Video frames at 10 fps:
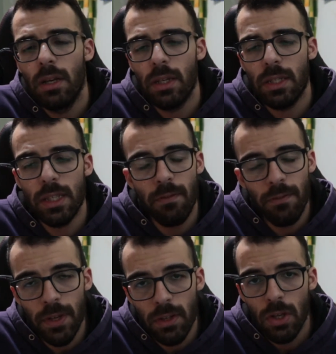
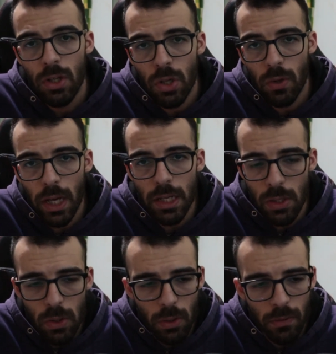Stanfield
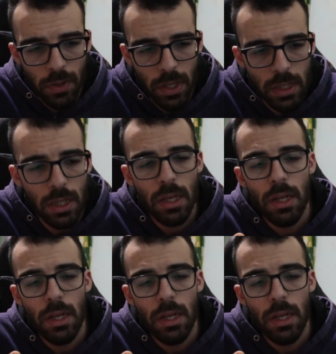showcases all of this